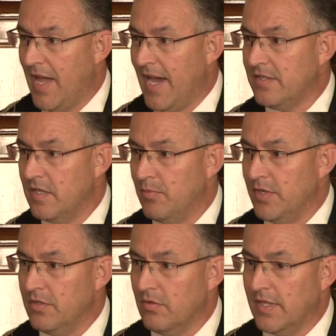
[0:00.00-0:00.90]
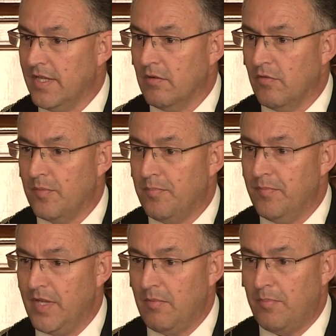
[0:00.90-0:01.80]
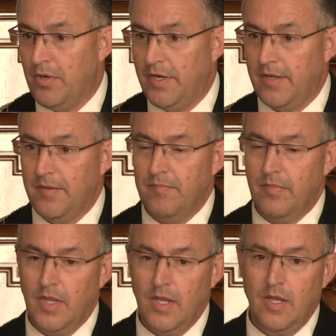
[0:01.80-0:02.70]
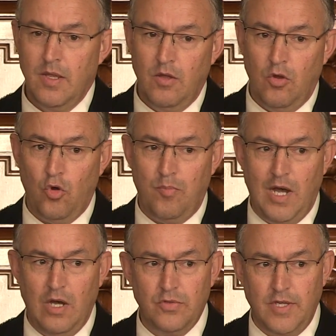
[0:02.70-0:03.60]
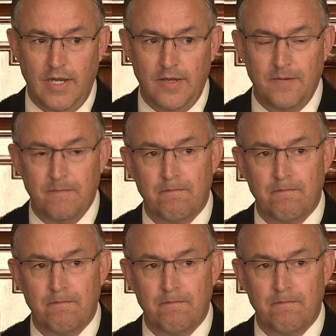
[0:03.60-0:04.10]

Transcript: acting political leader of the Labour Party, Rob Oudkerk,